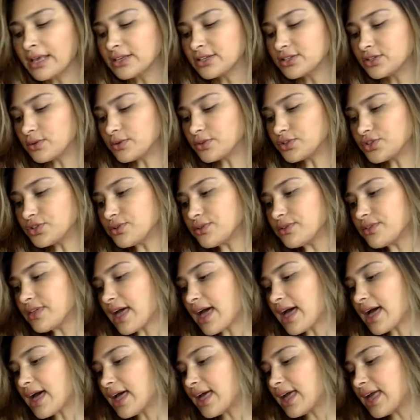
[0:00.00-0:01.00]
So we'll do
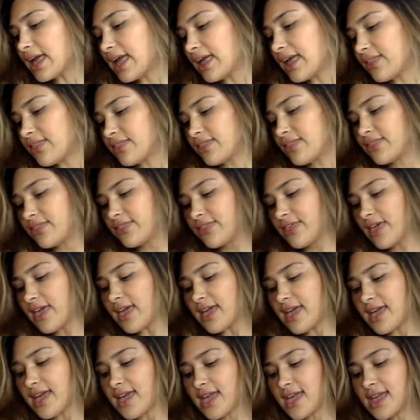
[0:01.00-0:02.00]
that, and
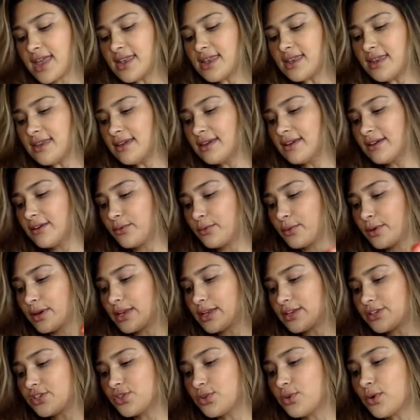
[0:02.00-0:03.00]
then we're
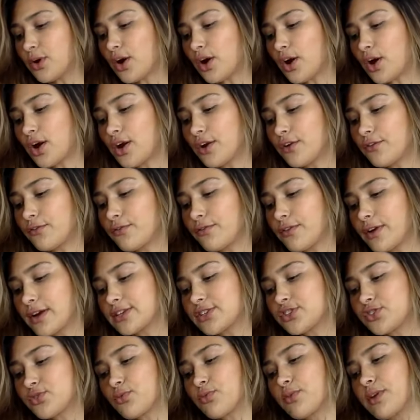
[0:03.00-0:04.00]
gonna do our fresh
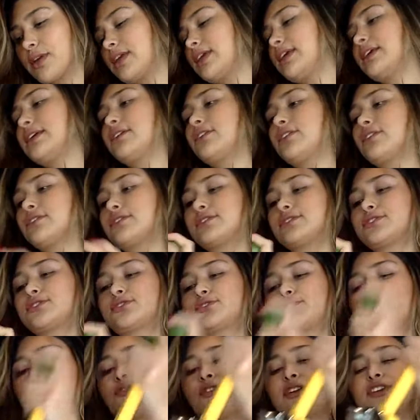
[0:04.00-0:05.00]
squeezed,
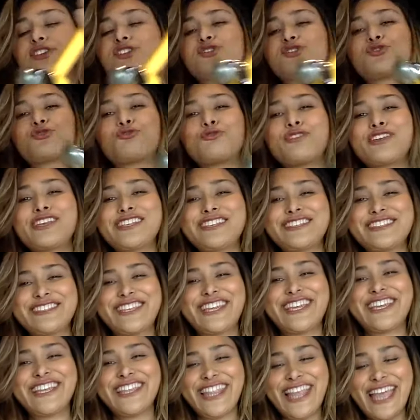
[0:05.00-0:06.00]
fresh
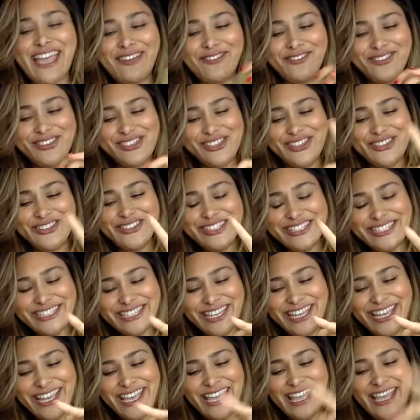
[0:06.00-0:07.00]
squeezed lime juice.
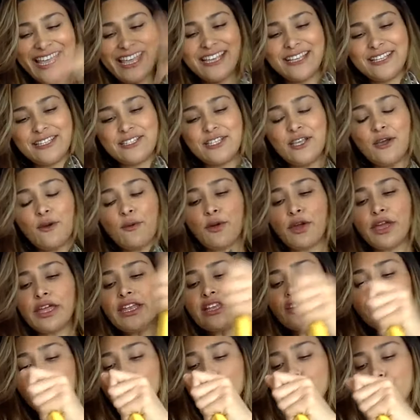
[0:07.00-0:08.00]
So we're
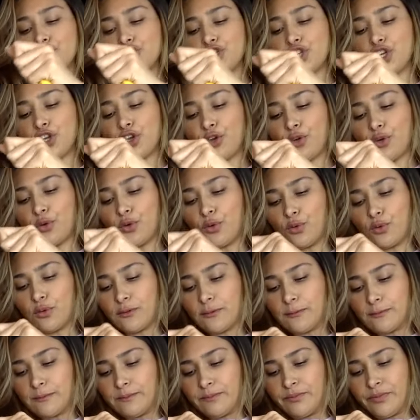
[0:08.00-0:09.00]
gonna do two.
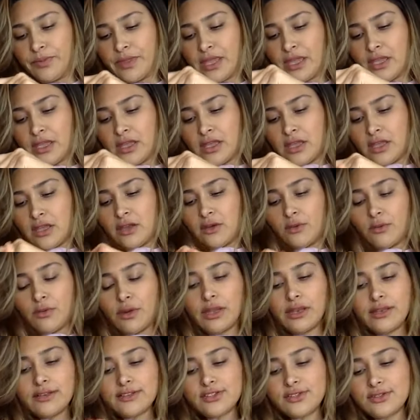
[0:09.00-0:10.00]
We're
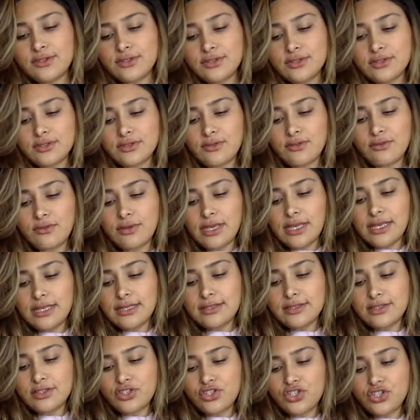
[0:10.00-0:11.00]
gonna
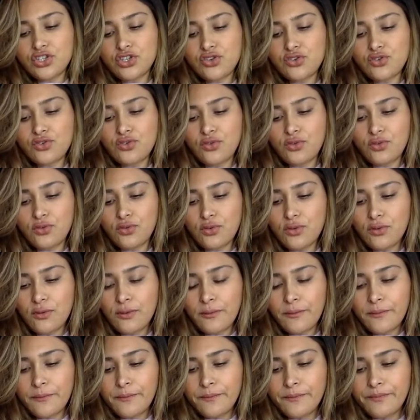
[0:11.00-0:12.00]
squeeze two,
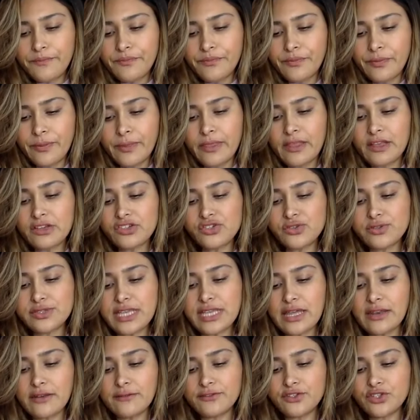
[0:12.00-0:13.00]
the juice
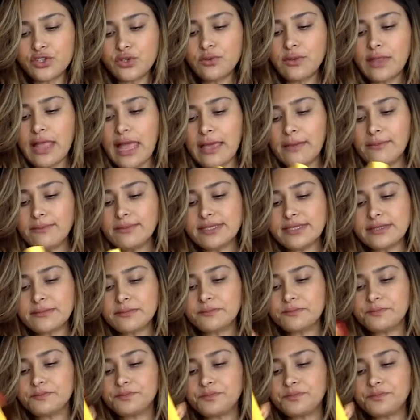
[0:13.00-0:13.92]
out of two limes.